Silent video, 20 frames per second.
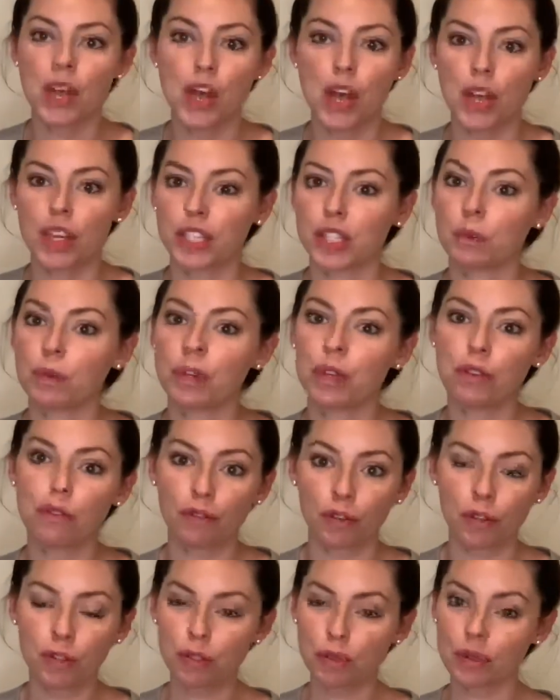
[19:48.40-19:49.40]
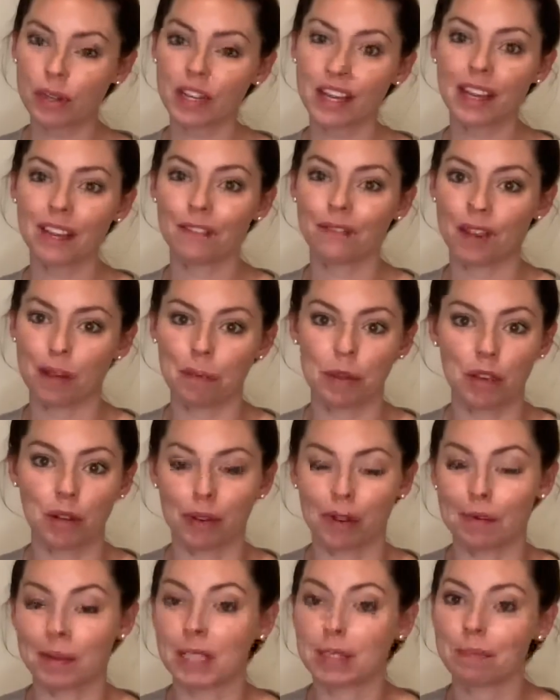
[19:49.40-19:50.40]
So when you first create family
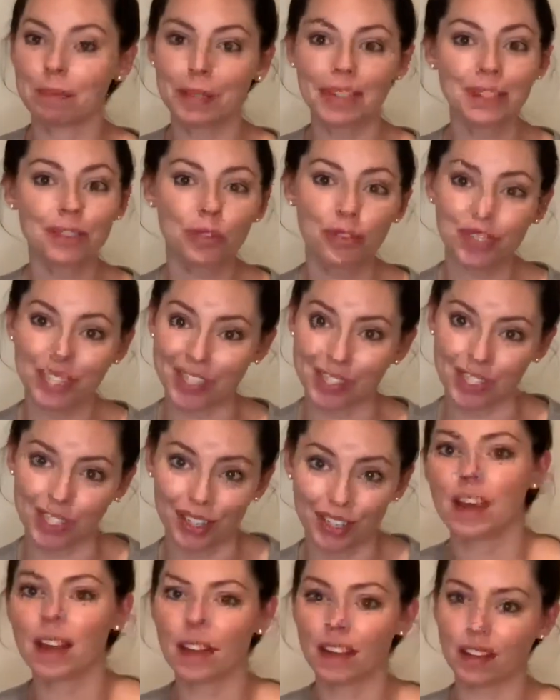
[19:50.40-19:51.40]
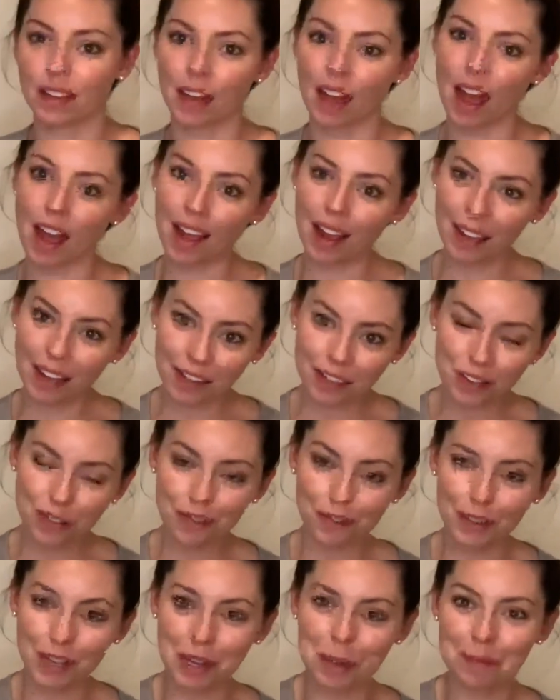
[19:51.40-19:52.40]
agreements, be strategic. Guide your
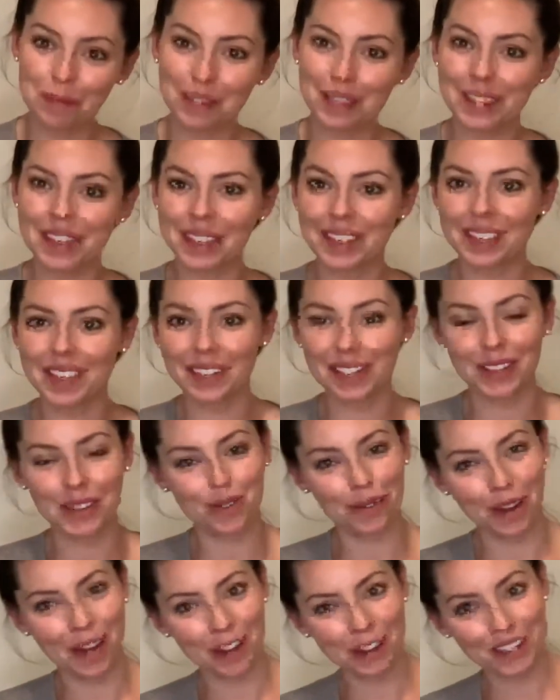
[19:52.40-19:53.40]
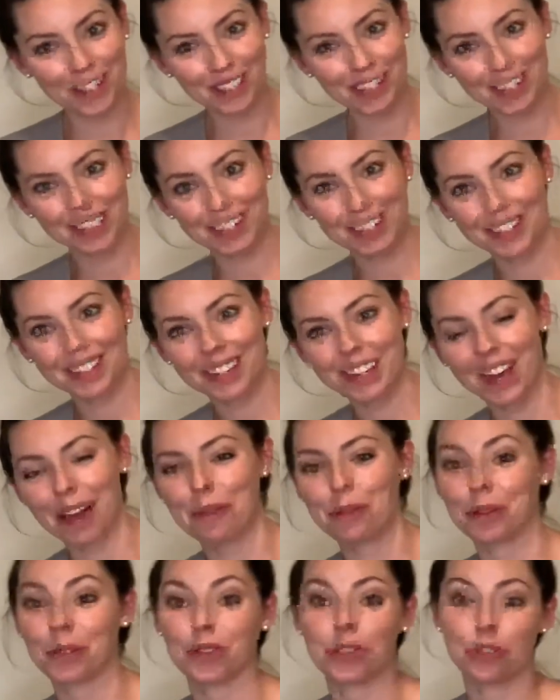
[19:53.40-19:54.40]
family in the direction that
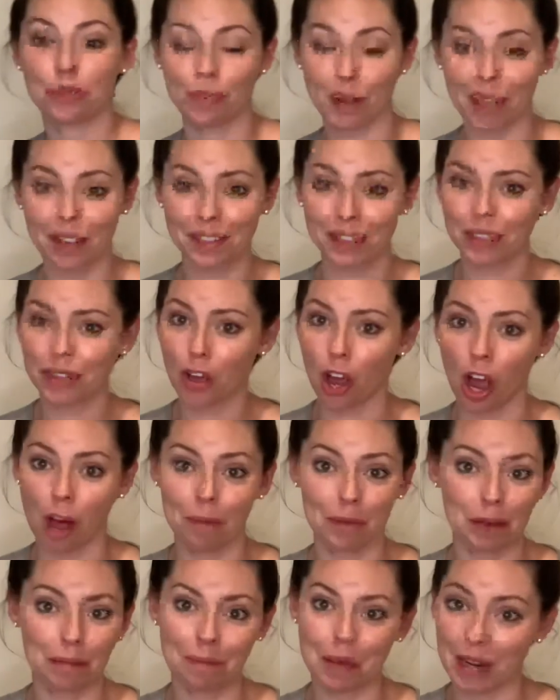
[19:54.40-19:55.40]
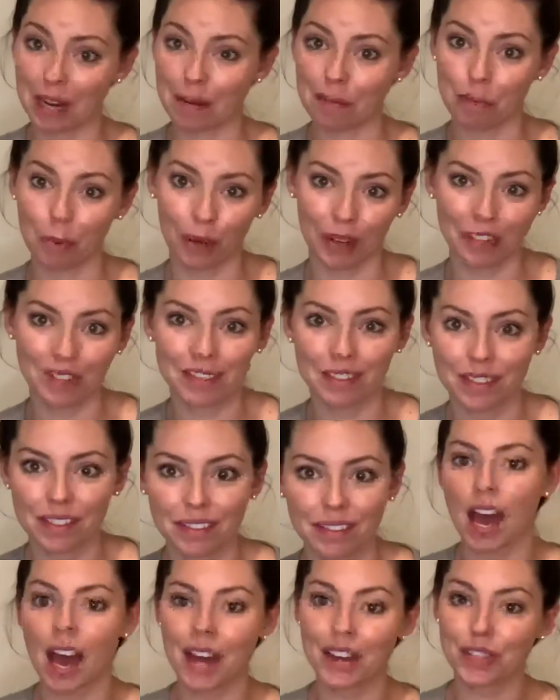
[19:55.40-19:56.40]
will address common pain points.
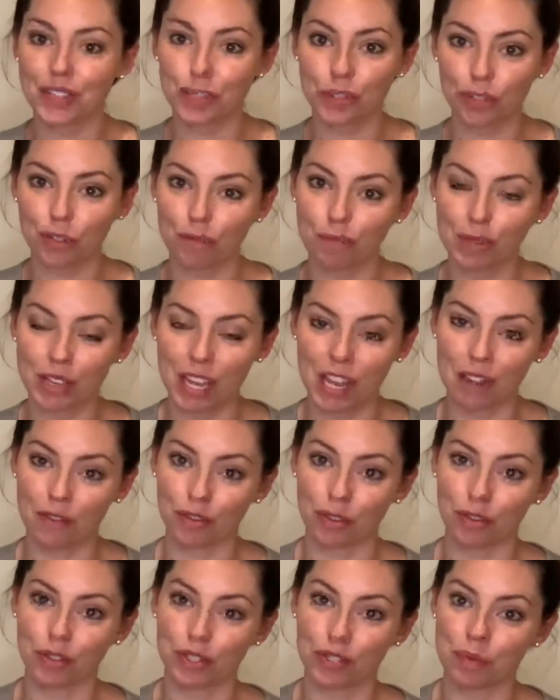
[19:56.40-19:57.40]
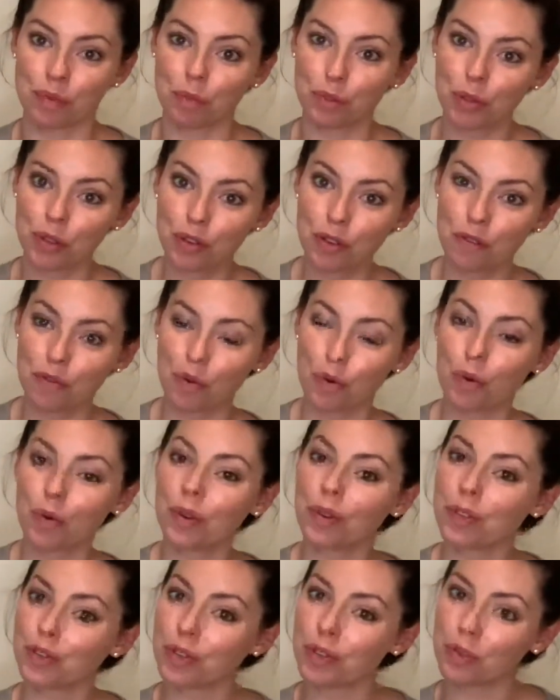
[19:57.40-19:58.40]
as certain behaviors improve or
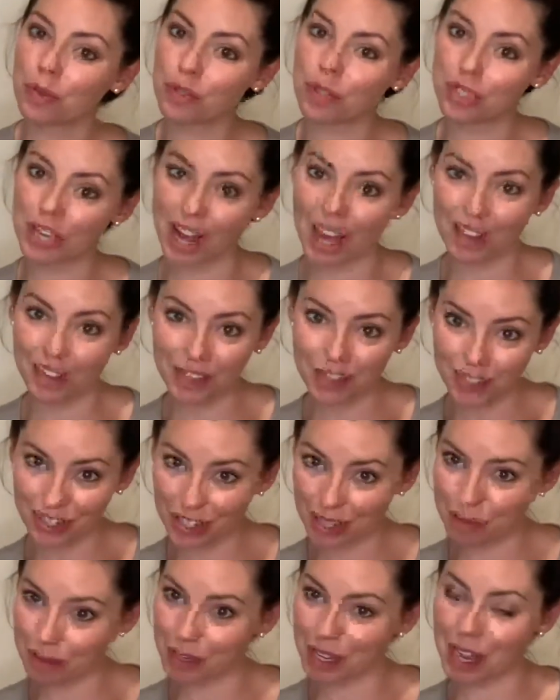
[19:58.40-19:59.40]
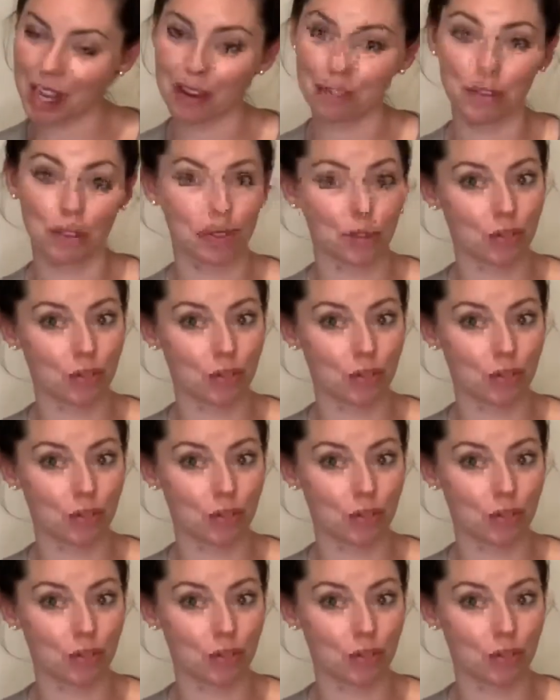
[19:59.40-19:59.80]
new challenging behaviors